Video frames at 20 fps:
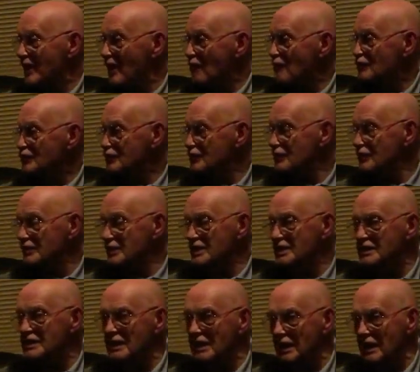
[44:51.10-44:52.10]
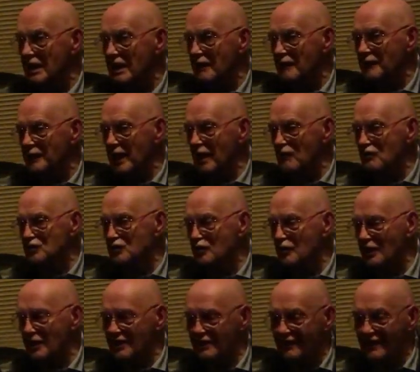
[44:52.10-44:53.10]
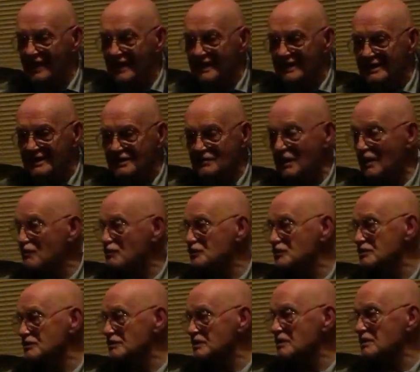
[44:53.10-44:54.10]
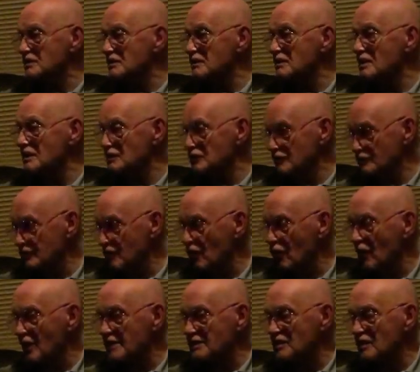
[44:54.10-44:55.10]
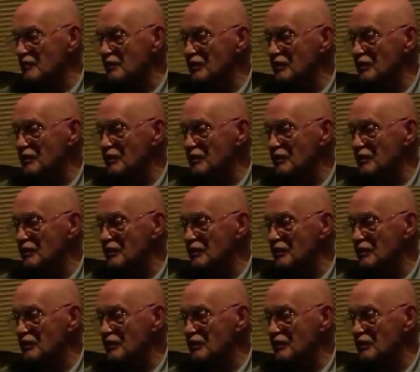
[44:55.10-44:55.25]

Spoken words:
Now I was doing this one I was solo act